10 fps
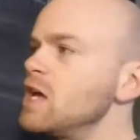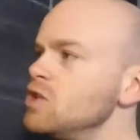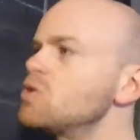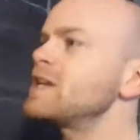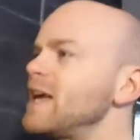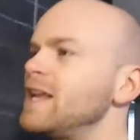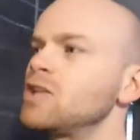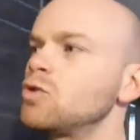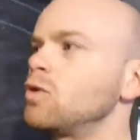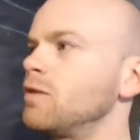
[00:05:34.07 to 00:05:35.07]
You can get
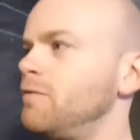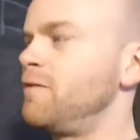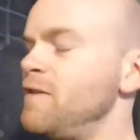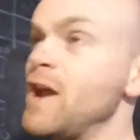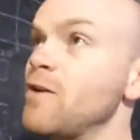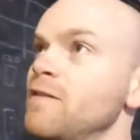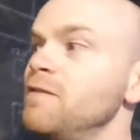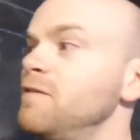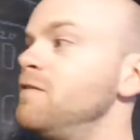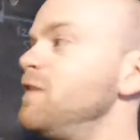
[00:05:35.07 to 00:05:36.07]
into a very,
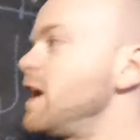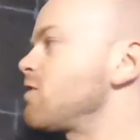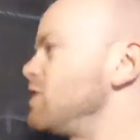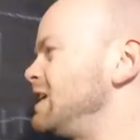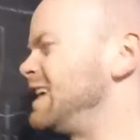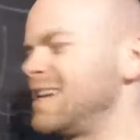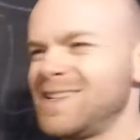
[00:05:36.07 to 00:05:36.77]
very